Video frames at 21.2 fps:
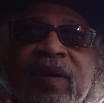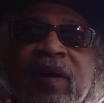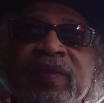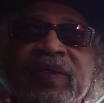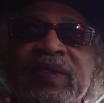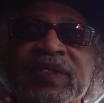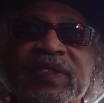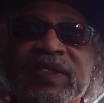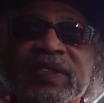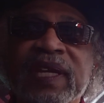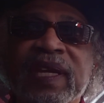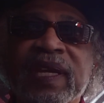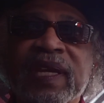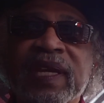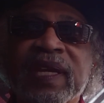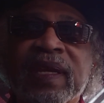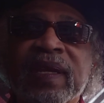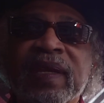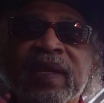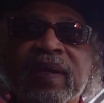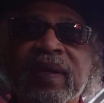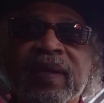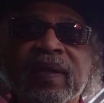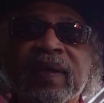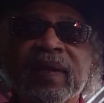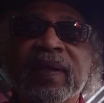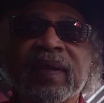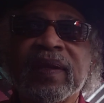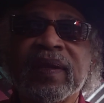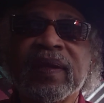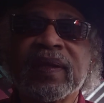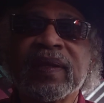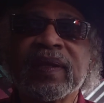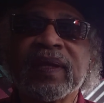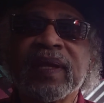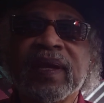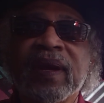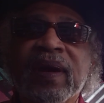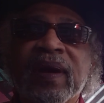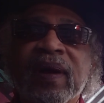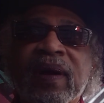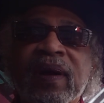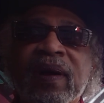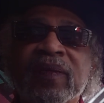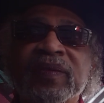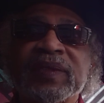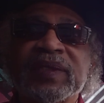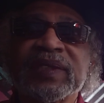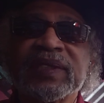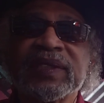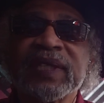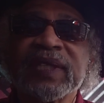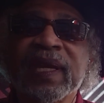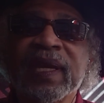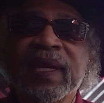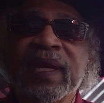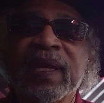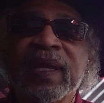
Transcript: the chain. They are off the chain.